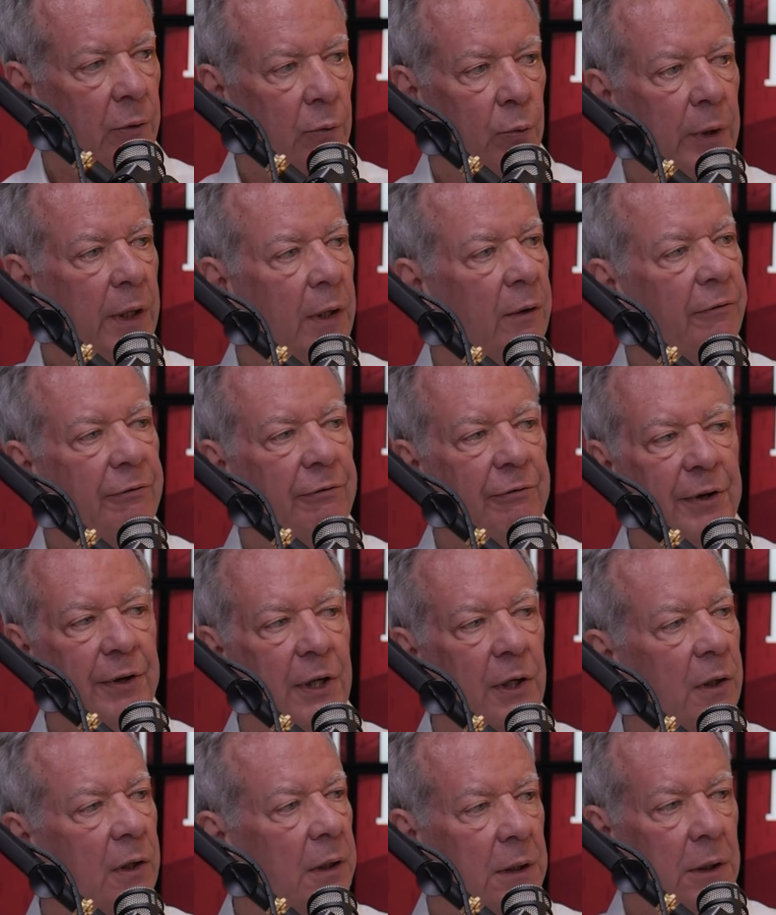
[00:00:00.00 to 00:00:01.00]
we don't
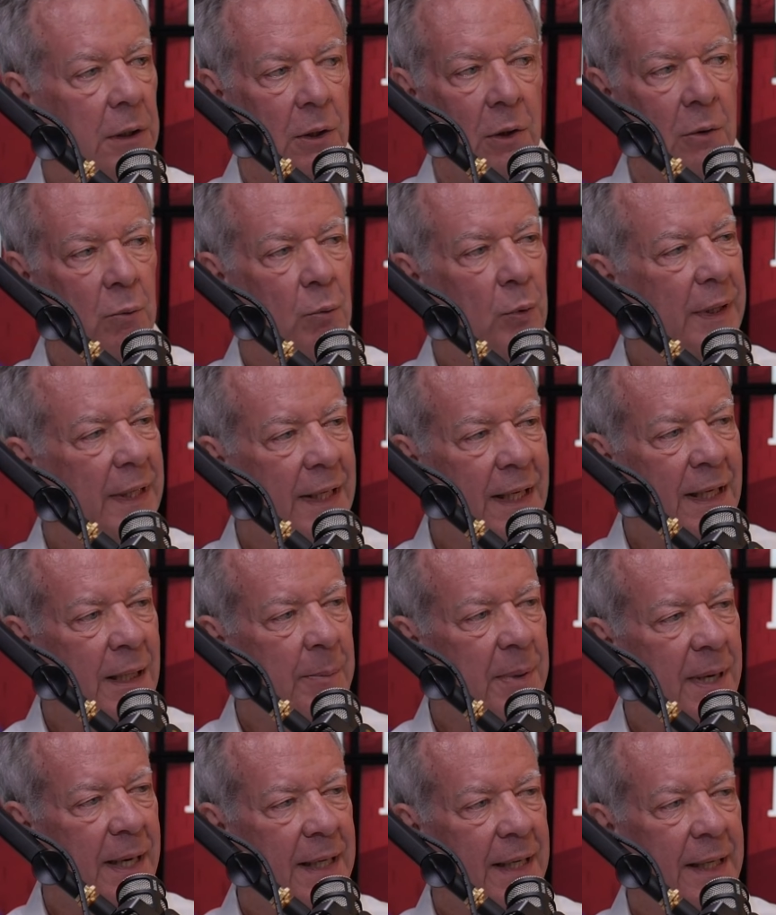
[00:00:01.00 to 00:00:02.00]
feel with
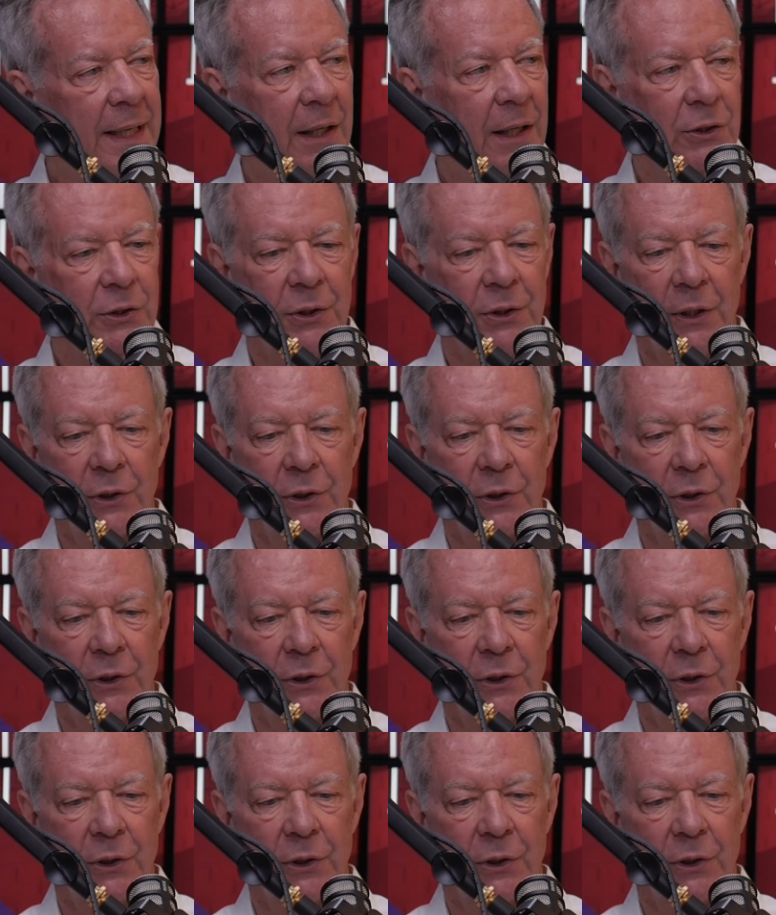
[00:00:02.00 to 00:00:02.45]
anybody else.